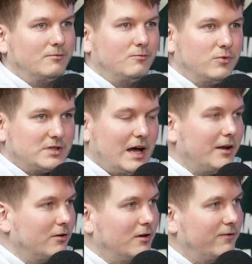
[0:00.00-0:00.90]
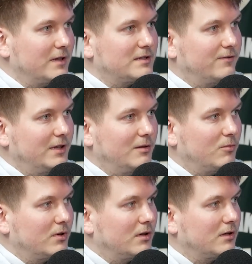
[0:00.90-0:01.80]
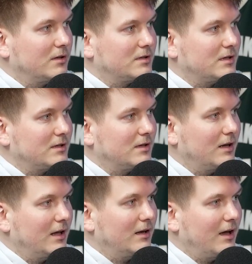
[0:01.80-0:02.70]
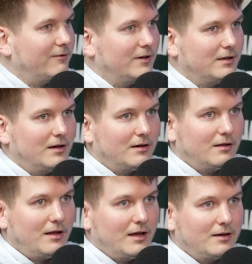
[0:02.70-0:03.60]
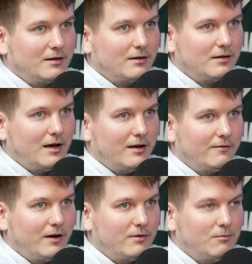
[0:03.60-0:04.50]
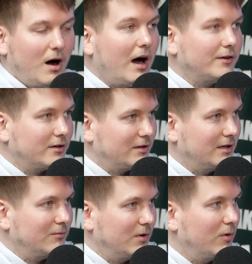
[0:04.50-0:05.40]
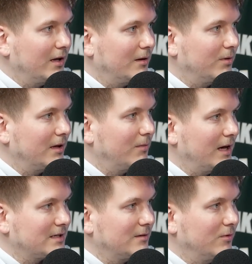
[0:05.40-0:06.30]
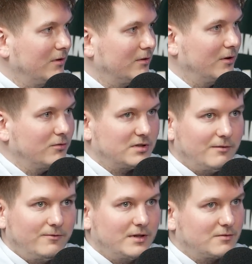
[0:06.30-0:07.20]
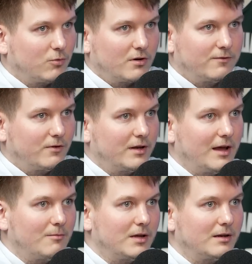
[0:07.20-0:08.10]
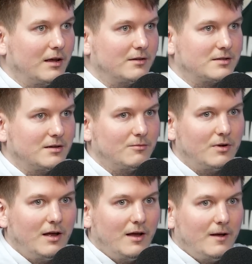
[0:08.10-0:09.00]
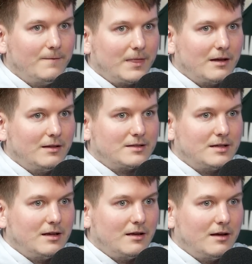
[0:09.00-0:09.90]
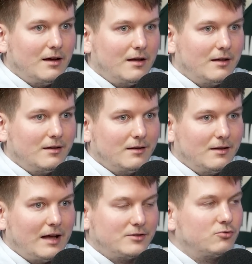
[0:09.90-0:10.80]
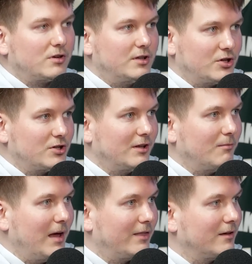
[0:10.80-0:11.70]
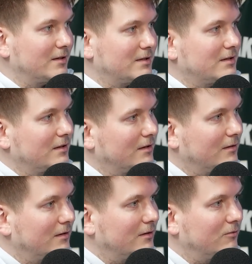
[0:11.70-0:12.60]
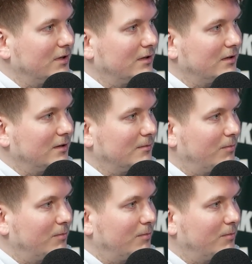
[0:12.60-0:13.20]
was not a good offensive team this season, and I think they're like not a very modern team the way they play basketball, although some things worked for them and some, let's say, not traditional methods really